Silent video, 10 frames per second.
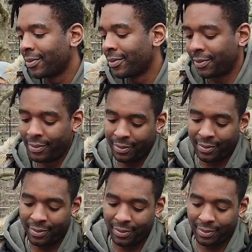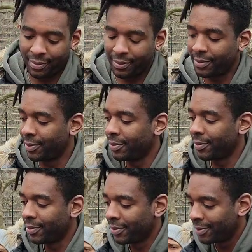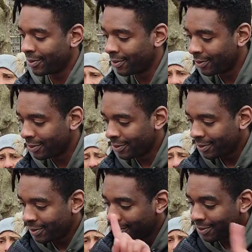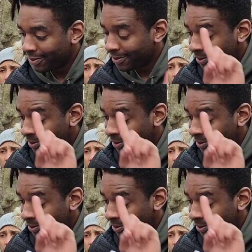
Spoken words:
(silent)